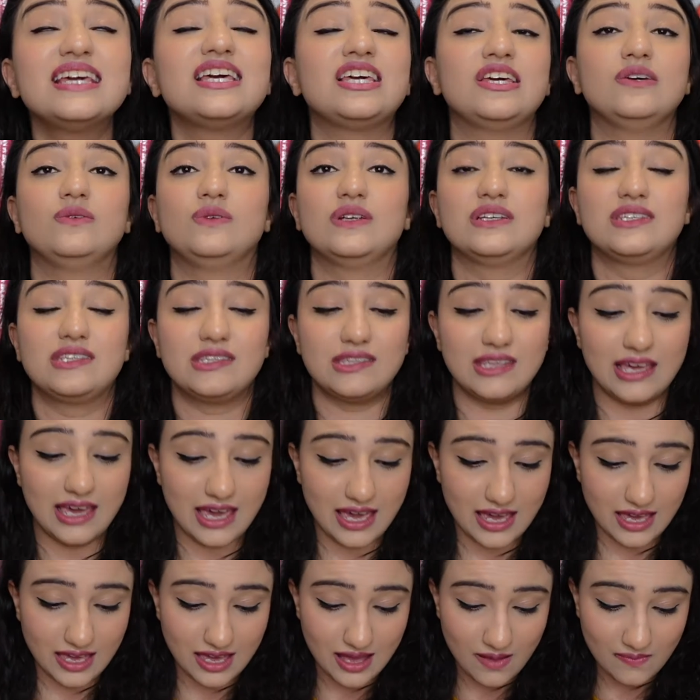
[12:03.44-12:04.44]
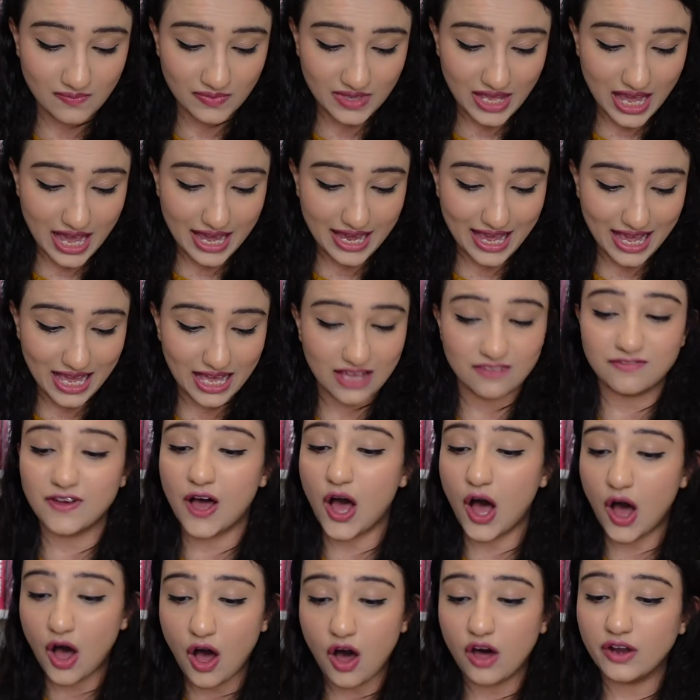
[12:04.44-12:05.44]
cutest thing I have
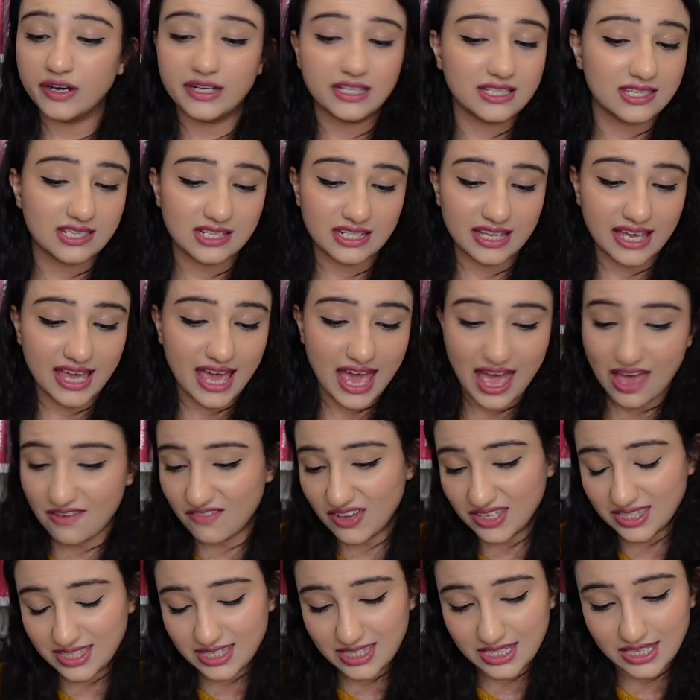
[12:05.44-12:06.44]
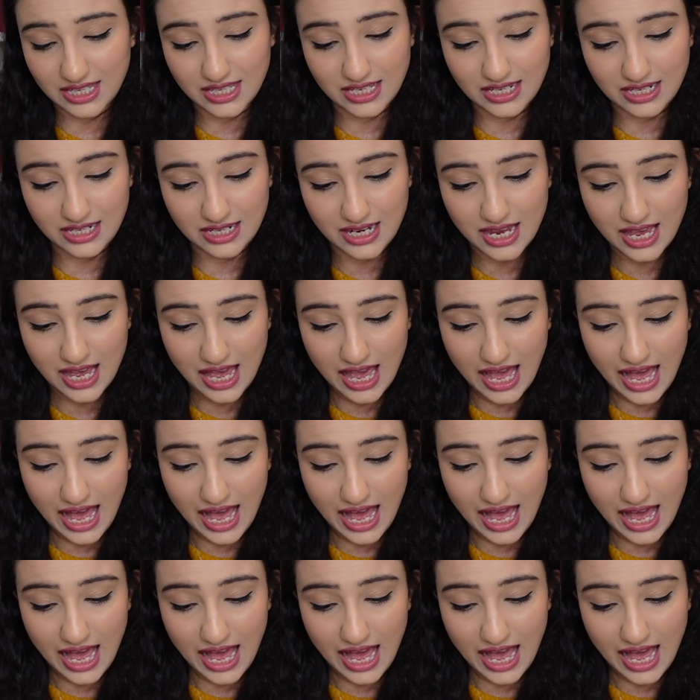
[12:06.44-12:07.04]
honestly ever seen.